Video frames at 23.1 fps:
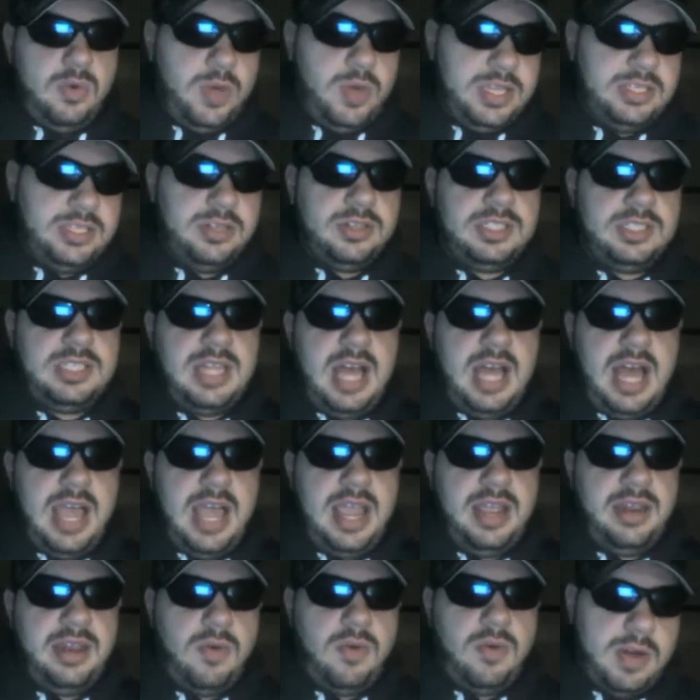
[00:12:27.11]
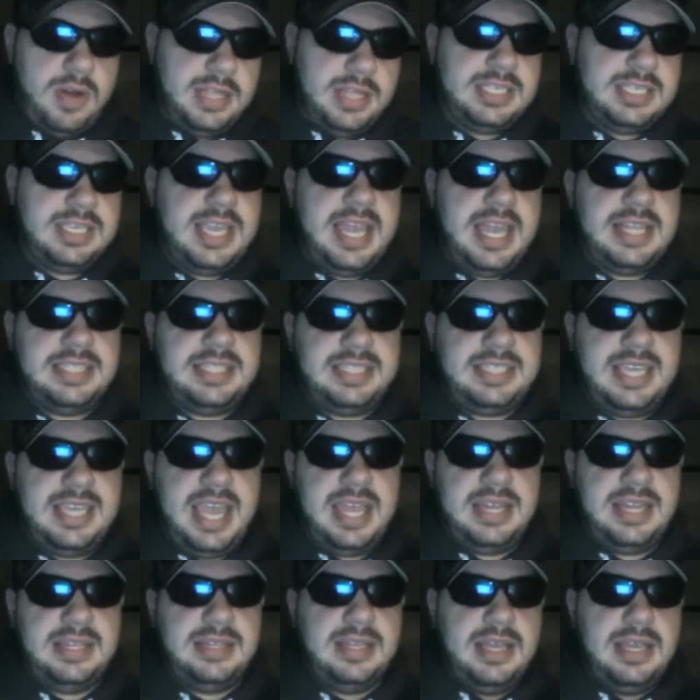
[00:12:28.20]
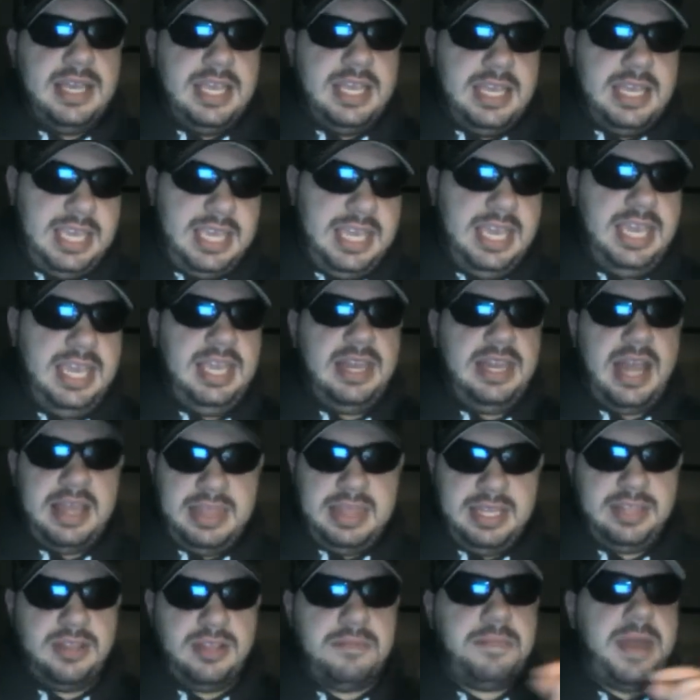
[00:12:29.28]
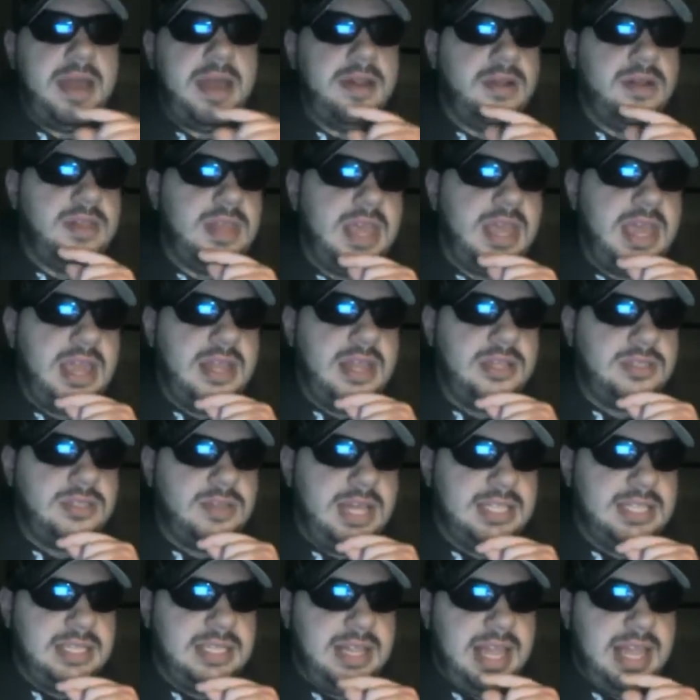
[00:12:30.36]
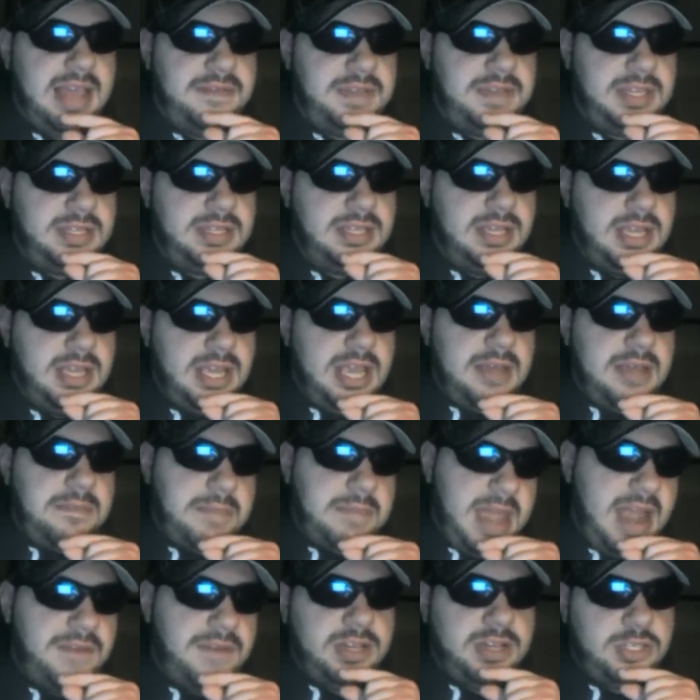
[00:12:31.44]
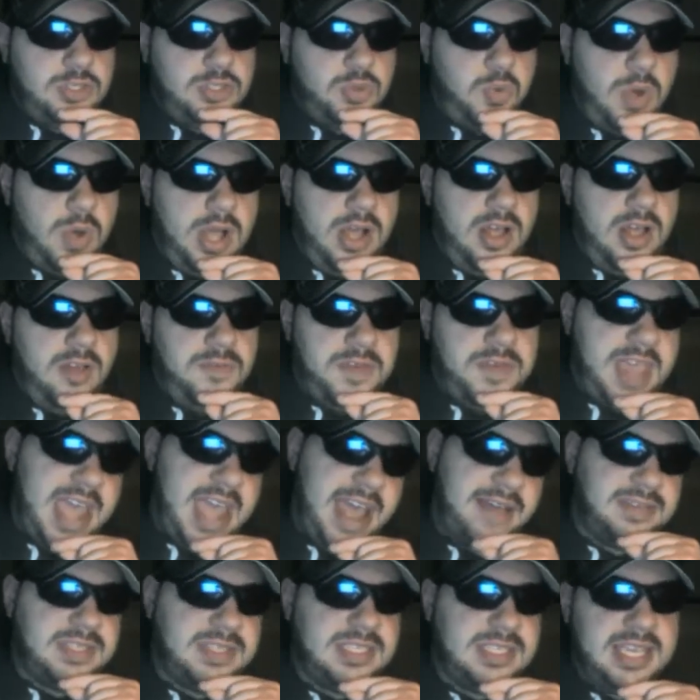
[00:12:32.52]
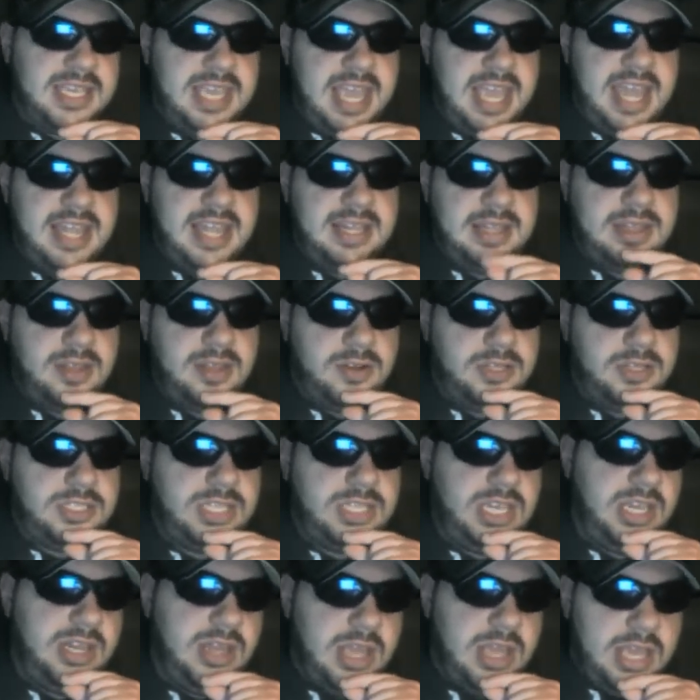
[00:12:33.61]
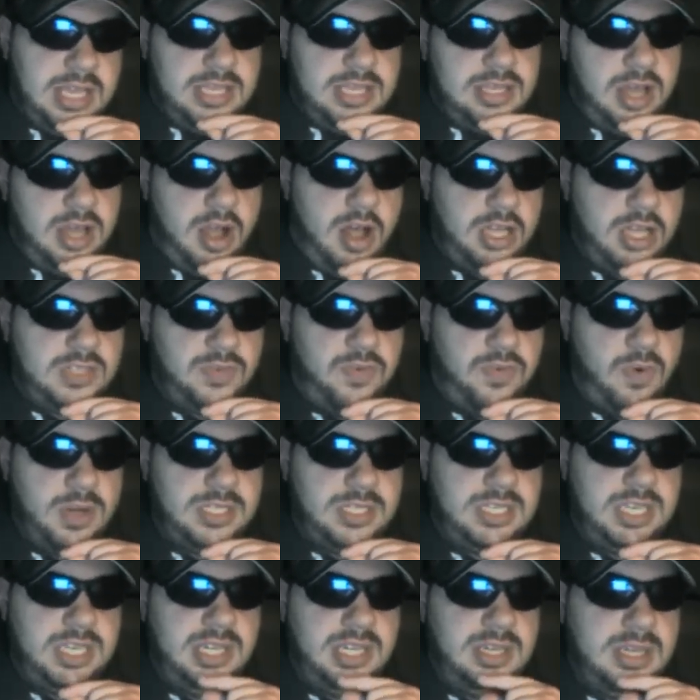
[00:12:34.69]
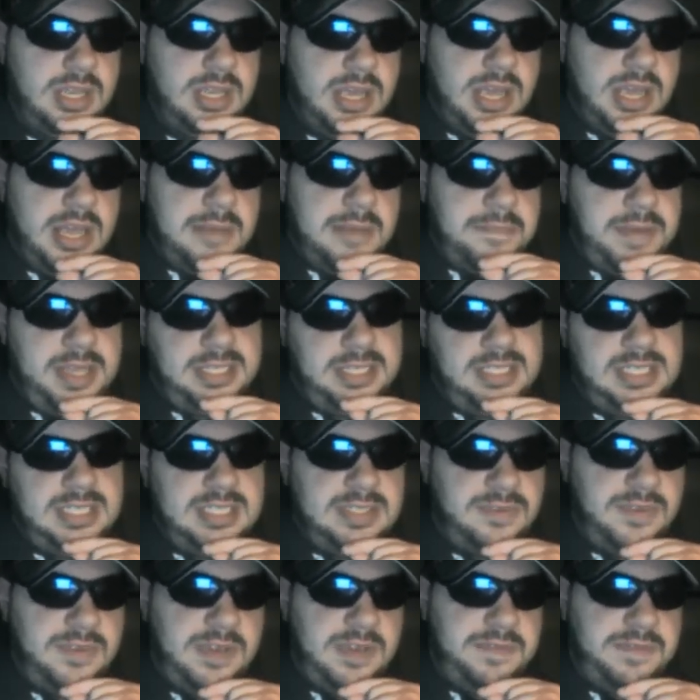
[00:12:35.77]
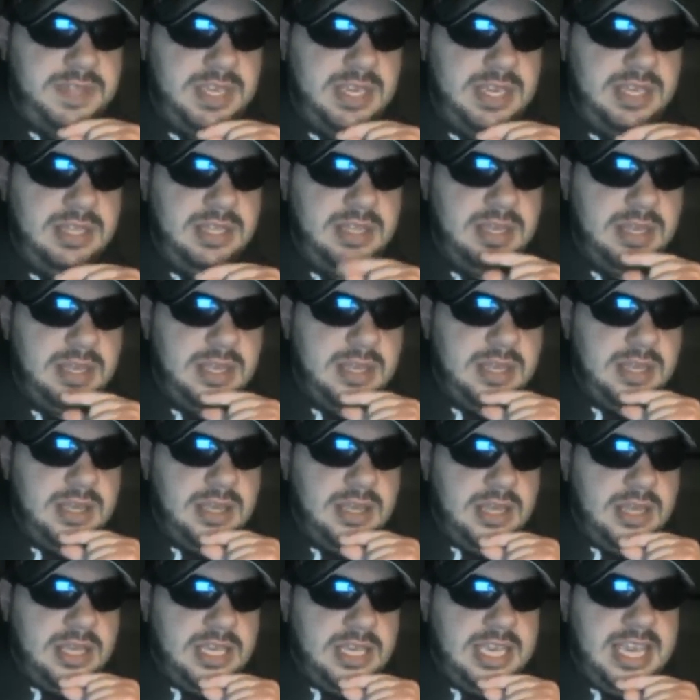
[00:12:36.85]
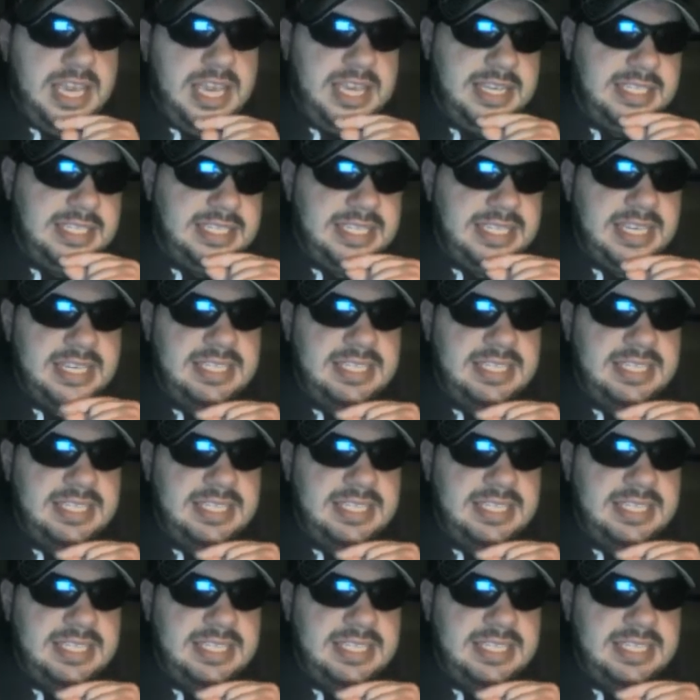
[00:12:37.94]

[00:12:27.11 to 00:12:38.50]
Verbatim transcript: Wizards nine. Hornets again ten. Heat, I think they're better than, so that's eleven. Mavericks twelve. Cavs again thirteen. Hawks fourteen. Pistons fifteen. Kings